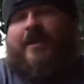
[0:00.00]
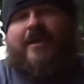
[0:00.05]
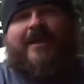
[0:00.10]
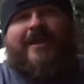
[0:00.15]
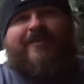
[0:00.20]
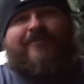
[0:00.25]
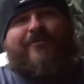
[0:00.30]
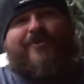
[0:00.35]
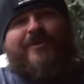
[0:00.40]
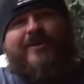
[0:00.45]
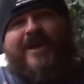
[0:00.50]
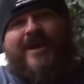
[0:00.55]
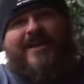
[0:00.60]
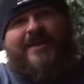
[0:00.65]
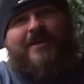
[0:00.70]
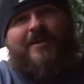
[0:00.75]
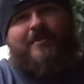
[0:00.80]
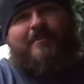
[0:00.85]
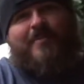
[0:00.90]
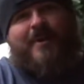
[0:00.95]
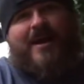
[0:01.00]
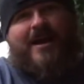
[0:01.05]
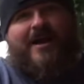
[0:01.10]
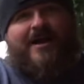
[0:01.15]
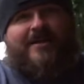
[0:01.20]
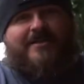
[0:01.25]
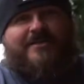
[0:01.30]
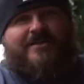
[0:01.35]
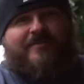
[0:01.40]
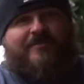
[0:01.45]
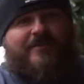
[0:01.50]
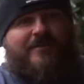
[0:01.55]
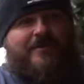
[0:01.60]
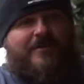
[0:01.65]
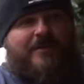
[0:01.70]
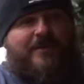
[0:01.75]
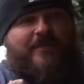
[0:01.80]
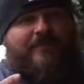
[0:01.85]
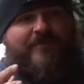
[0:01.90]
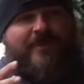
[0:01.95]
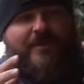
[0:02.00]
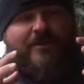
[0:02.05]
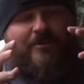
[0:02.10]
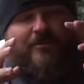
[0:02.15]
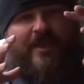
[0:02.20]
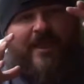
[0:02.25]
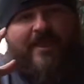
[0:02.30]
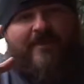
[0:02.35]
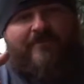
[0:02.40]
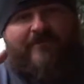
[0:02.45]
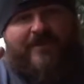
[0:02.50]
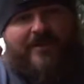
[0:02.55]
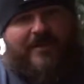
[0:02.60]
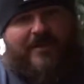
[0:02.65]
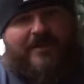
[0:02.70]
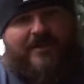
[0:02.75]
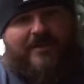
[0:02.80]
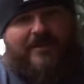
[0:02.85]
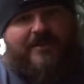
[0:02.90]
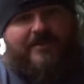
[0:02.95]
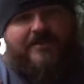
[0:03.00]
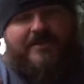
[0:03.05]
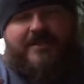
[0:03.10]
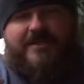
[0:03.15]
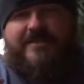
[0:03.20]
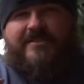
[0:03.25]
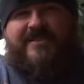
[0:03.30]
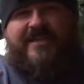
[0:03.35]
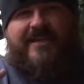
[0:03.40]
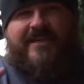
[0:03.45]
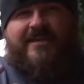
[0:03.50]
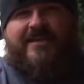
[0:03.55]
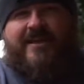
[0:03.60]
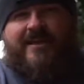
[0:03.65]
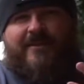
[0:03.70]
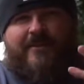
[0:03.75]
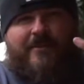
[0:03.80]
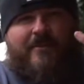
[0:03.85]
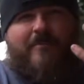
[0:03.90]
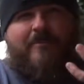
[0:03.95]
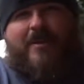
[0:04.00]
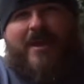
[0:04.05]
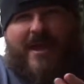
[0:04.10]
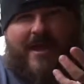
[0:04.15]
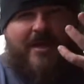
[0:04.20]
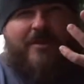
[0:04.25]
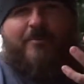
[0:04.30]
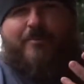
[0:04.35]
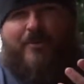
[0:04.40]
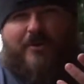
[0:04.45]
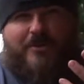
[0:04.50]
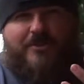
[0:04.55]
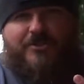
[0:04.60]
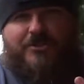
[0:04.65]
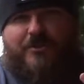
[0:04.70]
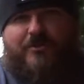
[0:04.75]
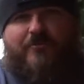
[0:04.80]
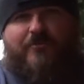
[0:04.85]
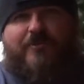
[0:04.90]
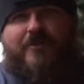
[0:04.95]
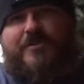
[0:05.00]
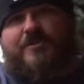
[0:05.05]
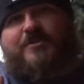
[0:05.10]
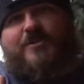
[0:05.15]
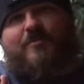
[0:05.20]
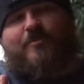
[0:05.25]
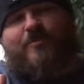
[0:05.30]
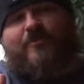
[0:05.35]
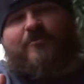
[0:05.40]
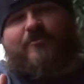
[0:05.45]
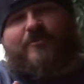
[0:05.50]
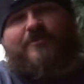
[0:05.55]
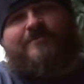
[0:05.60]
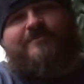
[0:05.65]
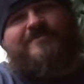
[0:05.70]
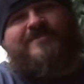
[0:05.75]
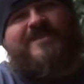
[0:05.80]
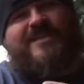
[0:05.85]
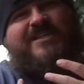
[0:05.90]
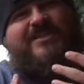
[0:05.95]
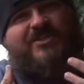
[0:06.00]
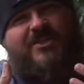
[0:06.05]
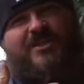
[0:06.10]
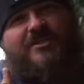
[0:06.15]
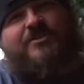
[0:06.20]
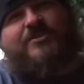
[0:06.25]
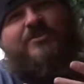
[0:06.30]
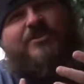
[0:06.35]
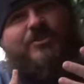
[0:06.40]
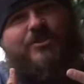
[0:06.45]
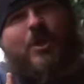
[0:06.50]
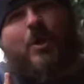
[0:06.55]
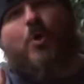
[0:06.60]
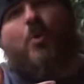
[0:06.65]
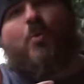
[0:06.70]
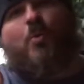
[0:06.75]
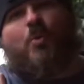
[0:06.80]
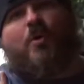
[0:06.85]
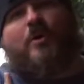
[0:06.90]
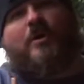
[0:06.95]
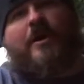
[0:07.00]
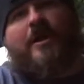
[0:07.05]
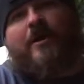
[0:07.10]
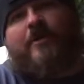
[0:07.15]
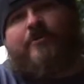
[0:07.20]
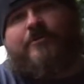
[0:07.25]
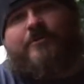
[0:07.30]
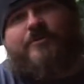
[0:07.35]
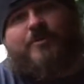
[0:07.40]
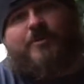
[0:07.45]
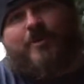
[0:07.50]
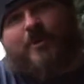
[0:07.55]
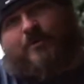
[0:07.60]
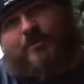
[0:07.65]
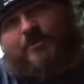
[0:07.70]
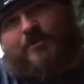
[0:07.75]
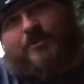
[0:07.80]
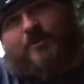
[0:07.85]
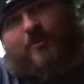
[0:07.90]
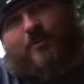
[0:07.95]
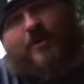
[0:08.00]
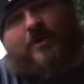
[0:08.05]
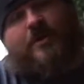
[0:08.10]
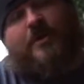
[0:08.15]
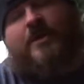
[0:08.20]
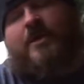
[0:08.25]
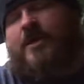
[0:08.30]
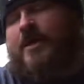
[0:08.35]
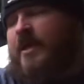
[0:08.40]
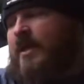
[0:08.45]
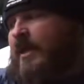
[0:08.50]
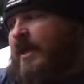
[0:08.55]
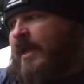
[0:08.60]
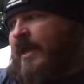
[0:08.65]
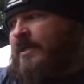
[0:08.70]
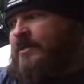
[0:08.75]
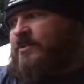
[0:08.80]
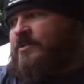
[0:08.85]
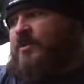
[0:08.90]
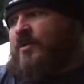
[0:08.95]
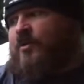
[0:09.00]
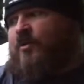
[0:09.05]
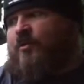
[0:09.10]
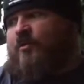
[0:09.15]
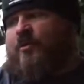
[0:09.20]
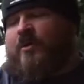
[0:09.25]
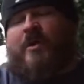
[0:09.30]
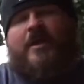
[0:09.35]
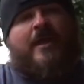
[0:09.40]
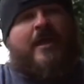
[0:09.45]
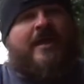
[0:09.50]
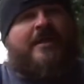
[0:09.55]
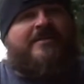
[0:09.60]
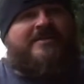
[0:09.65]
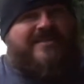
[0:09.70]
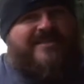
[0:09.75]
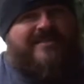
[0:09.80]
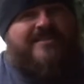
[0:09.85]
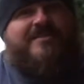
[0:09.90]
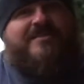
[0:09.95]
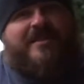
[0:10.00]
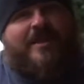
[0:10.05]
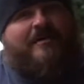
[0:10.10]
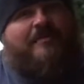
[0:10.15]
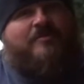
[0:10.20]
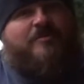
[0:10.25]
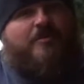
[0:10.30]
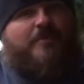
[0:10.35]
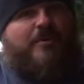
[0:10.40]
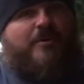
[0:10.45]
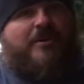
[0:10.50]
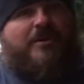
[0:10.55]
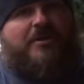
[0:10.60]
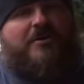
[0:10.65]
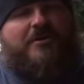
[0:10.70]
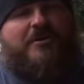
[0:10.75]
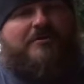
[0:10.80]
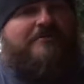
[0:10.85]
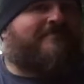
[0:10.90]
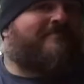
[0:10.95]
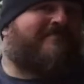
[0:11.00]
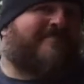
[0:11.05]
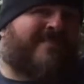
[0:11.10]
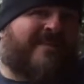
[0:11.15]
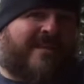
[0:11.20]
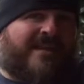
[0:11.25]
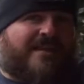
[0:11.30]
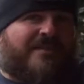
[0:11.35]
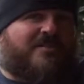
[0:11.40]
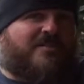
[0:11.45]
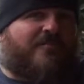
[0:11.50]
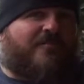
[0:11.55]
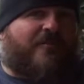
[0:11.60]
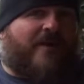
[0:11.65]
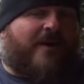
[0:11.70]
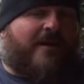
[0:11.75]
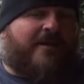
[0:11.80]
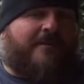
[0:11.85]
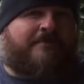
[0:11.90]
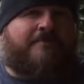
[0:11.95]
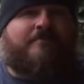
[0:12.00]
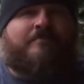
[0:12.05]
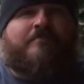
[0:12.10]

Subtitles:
If they're not in a box, if they don't have anything to contain kind of the back pressure for the subwoofer, they just don't work how they're supposed to work. And so, as this sounds pretty good, it's fine.